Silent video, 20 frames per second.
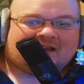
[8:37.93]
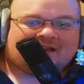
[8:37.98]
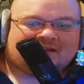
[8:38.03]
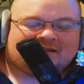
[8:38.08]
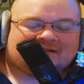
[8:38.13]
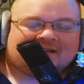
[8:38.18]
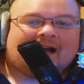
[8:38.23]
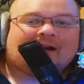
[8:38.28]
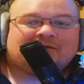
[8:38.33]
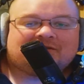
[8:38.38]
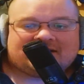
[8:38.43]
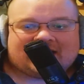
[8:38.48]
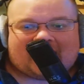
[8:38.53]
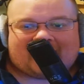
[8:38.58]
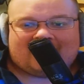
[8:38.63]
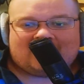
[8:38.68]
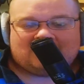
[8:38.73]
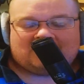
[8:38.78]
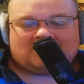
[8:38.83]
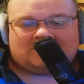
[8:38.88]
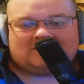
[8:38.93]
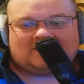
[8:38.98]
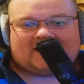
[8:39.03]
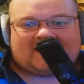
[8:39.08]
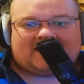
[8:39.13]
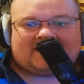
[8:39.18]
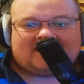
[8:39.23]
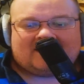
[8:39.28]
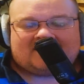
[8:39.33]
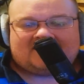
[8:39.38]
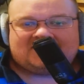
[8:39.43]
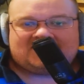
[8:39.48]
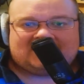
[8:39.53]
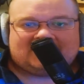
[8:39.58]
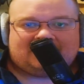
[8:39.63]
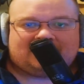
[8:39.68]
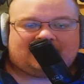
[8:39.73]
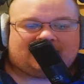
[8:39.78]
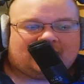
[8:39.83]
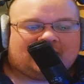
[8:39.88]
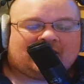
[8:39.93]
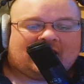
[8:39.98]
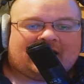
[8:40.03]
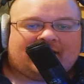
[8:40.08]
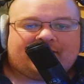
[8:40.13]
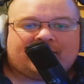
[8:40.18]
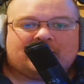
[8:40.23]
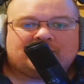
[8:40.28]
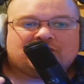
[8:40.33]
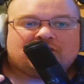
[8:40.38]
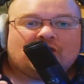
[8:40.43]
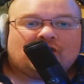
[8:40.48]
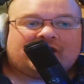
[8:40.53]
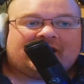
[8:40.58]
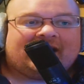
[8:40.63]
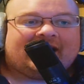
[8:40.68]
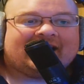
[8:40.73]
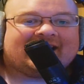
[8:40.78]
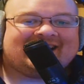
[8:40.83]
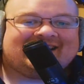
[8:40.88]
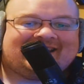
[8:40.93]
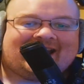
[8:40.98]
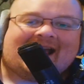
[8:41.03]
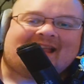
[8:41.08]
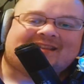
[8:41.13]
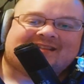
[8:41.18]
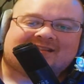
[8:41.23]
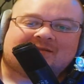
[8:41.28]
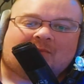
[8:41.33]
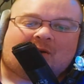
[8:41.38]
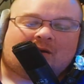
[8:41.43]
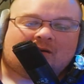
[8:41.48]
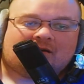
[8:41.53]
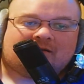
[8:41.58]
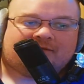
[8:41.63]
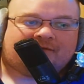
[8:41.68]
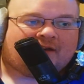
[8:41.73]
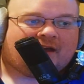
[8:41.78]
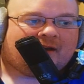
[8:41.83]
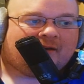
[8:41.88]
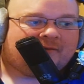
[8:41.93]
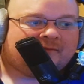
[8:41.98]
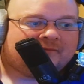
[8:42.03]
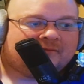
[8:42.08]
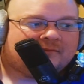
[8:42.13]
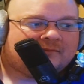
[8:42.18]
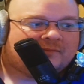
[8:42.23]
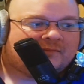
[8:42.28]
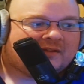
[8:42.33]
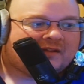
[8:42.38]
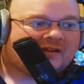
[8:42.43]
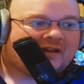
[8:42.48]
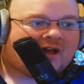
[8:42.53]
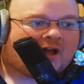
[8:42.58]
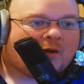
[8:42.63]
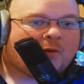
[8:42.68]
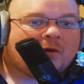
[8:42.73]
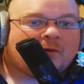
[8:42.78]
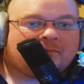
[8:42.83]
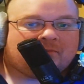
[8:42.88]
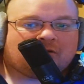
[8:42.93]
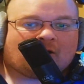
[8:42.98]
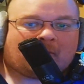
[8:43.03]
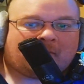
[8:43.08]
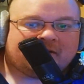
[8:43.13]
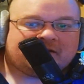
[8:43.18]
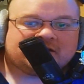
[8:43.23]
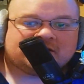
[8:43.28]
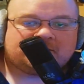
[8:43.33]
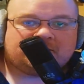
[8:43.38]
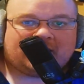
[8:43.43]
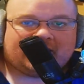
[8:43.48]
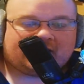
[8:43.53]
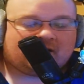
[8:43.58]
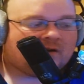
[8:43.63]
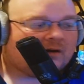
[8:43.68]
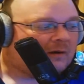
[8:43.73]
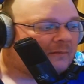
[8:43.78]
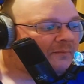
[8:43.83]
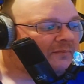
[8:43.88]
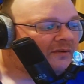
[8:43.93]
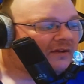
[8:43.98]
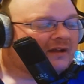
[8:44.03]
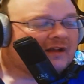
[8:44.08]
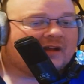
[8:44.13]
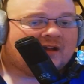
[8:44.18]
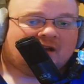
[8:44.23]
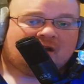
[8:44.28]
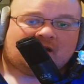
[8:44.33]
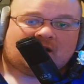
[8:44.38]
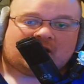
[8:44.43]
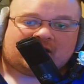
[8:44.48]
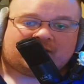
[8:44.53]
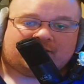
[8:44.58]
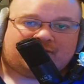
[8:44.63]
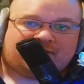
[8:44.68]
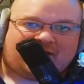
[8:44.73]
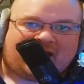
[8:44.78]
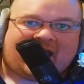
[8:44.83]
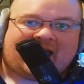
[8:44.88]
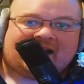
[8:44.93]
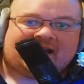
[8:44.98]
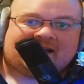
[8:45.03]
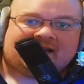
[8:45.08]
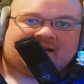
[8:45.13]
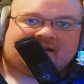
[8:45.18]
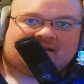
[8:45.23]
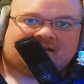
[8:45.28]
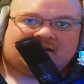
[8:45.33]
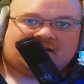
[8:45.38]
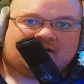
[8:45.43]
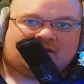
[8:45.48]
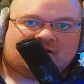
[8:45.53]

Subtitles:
sounds terrible, and obviously if I was looking at a condenser microphone, I would probably just pick up like a fairly